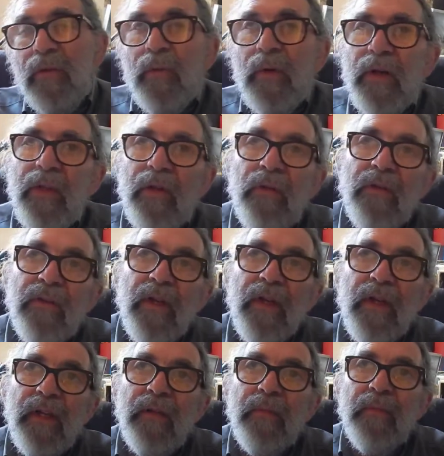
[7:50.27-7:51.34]
why there is
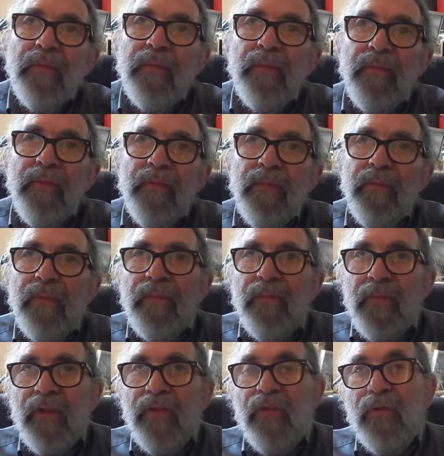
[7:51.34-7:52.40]
I.
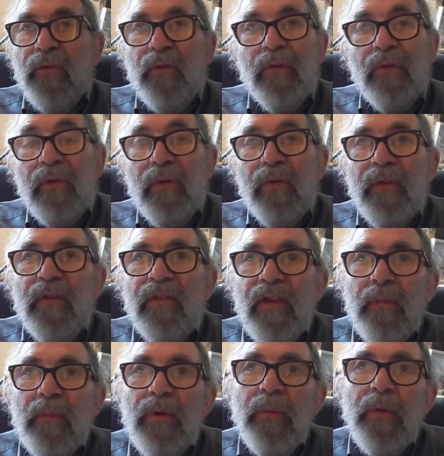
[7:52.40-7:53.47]
The two are
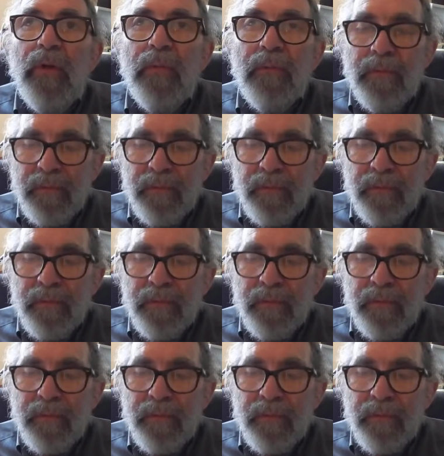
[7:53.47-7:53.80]
inseparable.